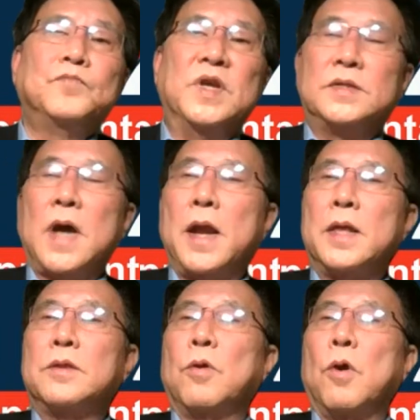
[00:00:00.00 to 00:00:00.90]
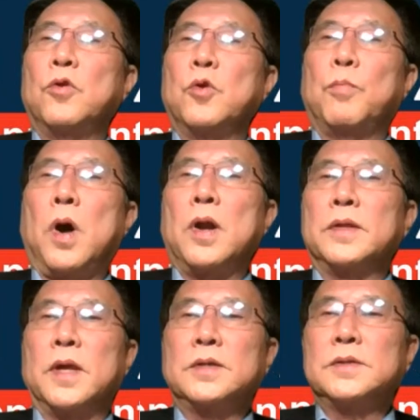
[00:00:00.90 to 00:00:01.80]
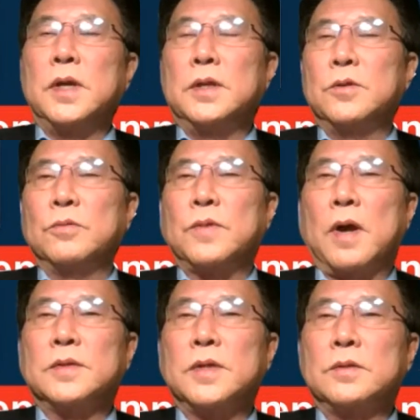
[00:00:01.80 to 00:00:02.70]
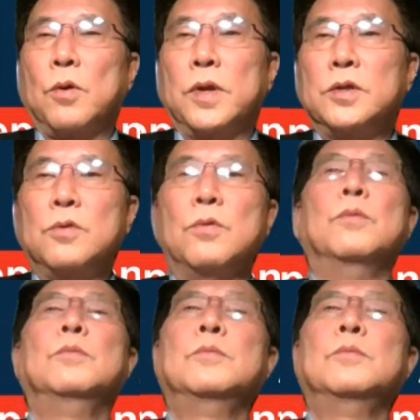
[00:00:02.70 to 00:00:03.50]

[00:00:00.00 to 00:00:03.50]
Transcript: decided to go into politics in 2022.